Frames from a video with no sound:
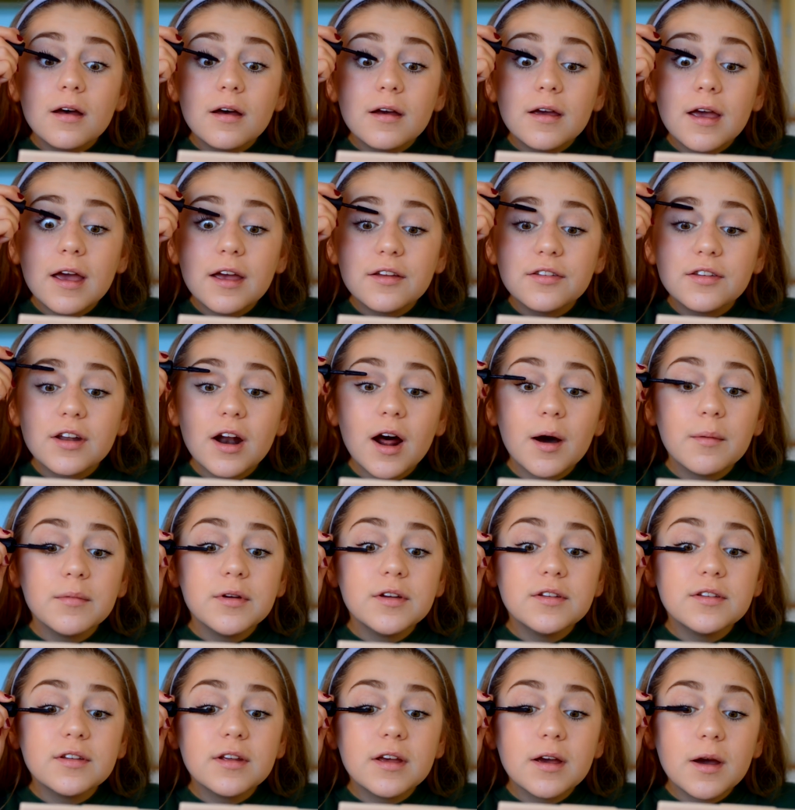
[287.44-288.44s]
Okay, so now I'm
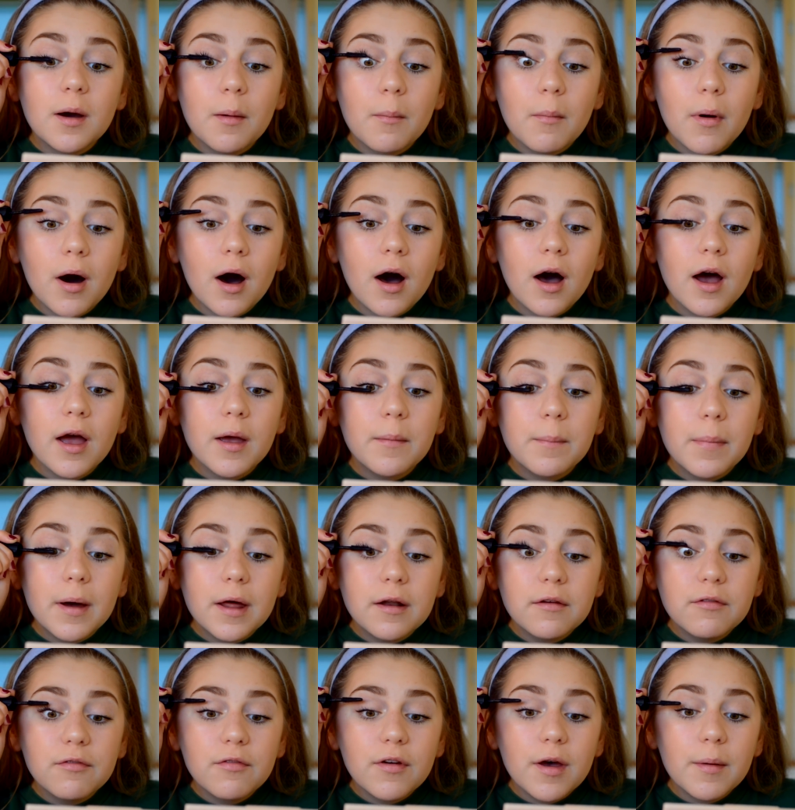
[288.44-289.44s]
using my
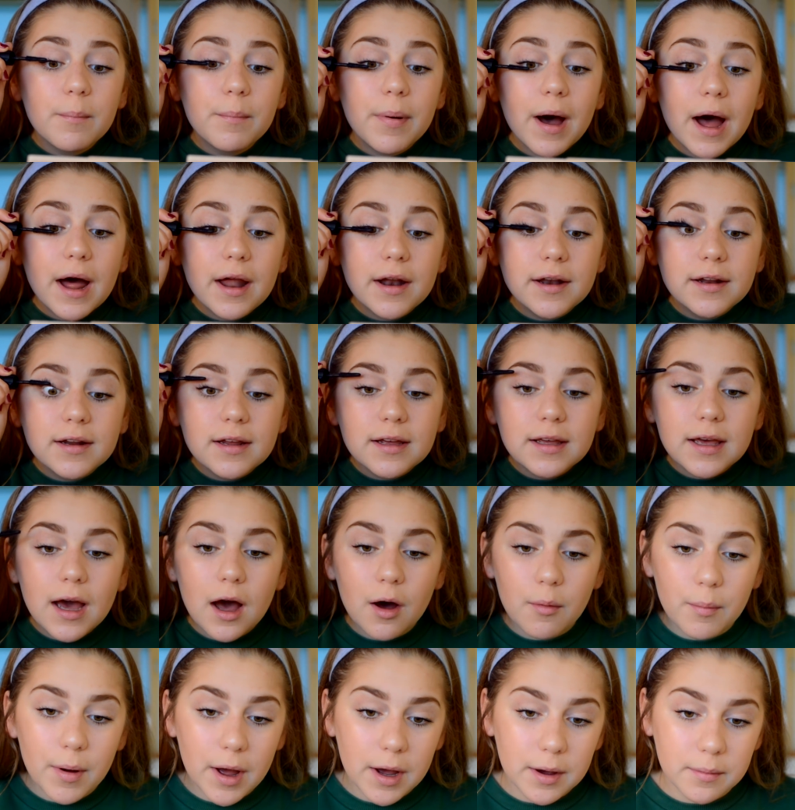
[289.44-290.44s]
Benefit Bad
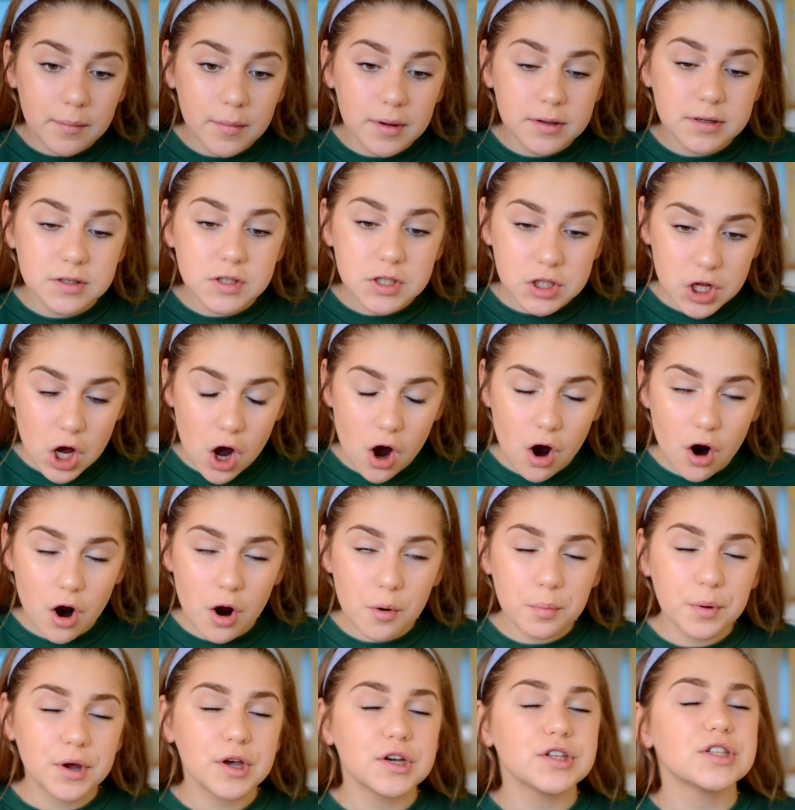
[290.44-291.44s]
Girl Bang
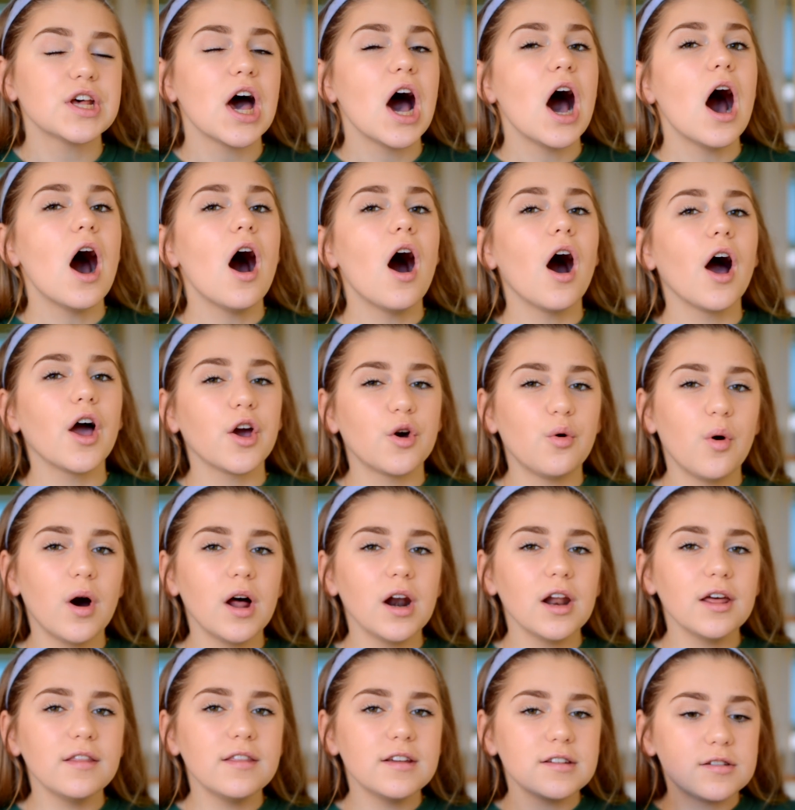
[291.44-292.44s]
mascara because I quite
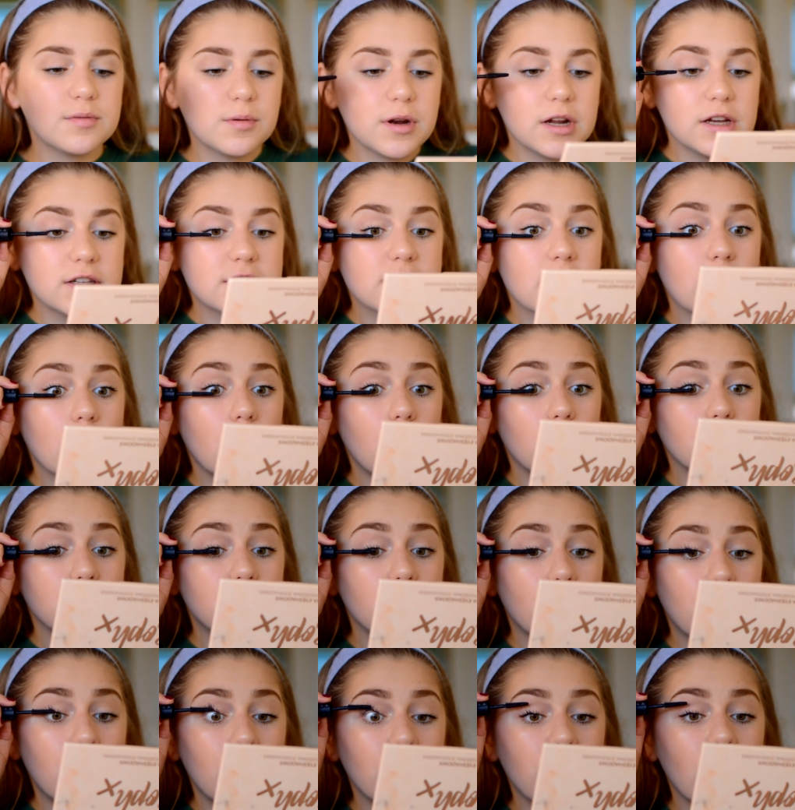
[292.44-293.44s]
like this when it's like on
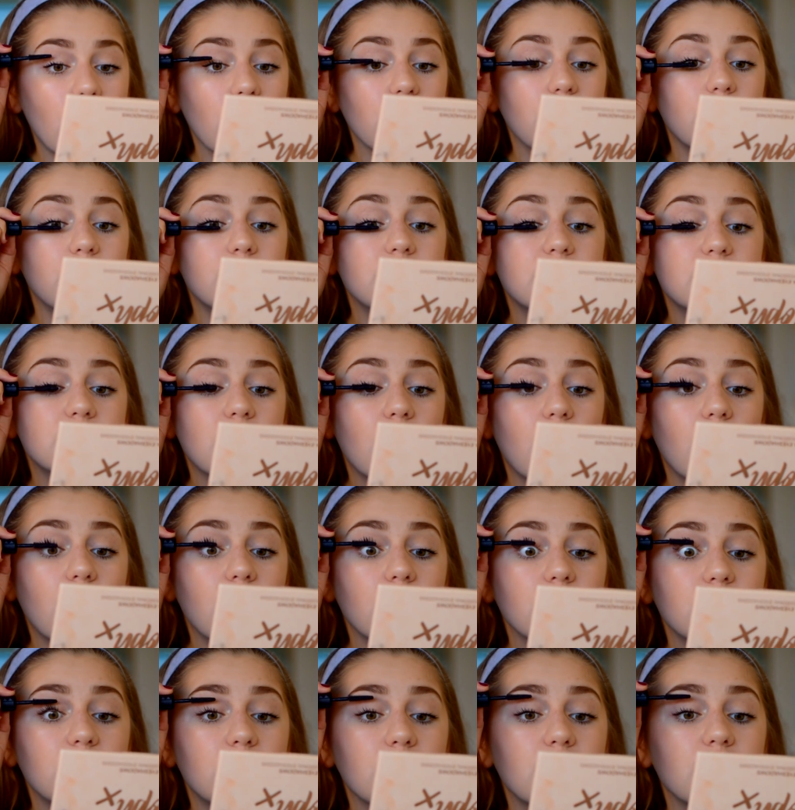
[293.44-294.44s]
top of other
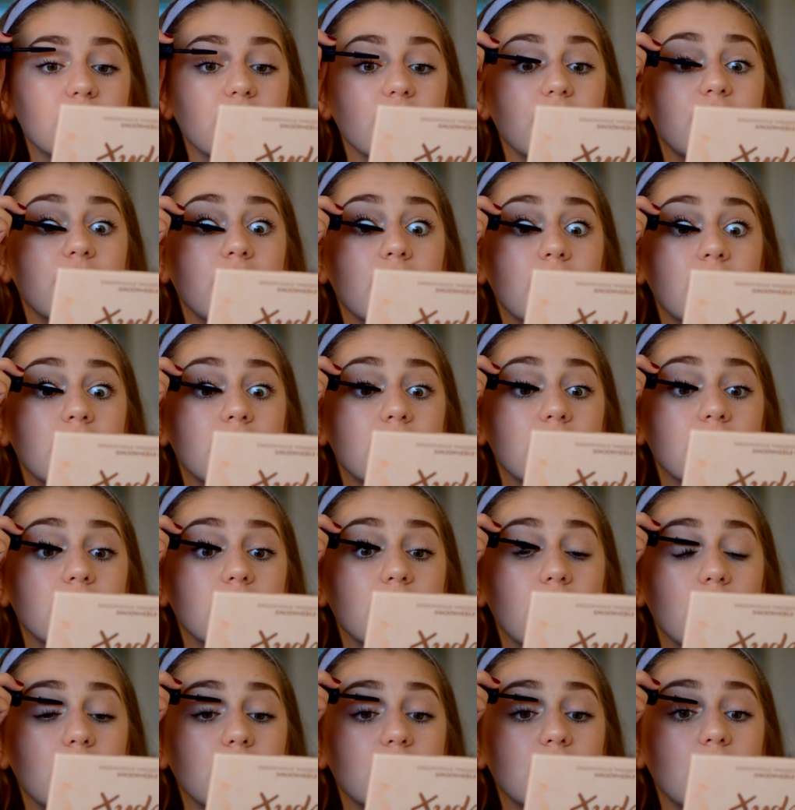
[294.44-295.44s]
mascaras because I feel like it
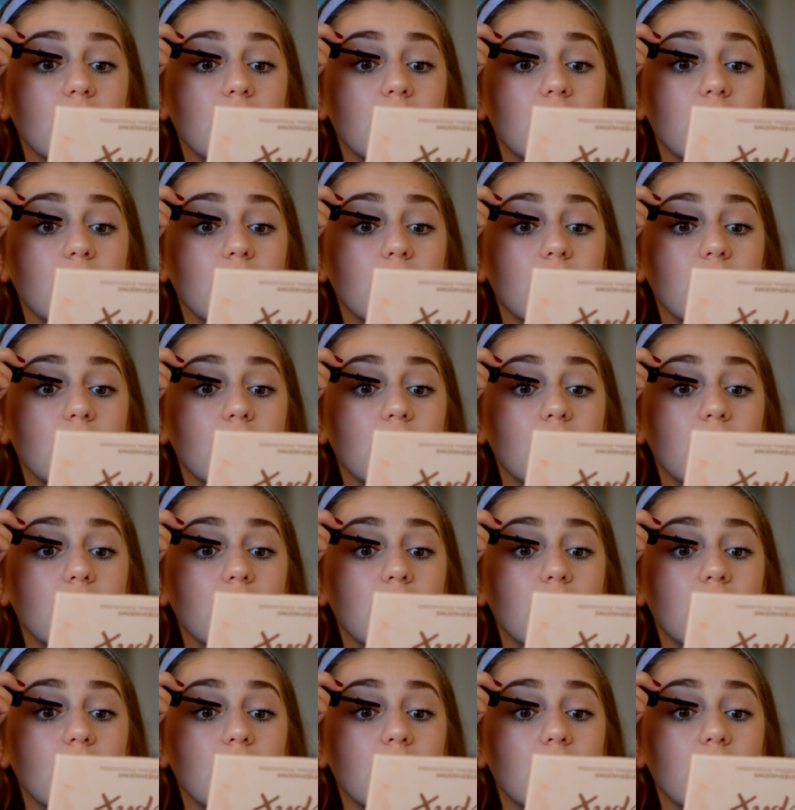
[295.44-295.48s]
doesn't go as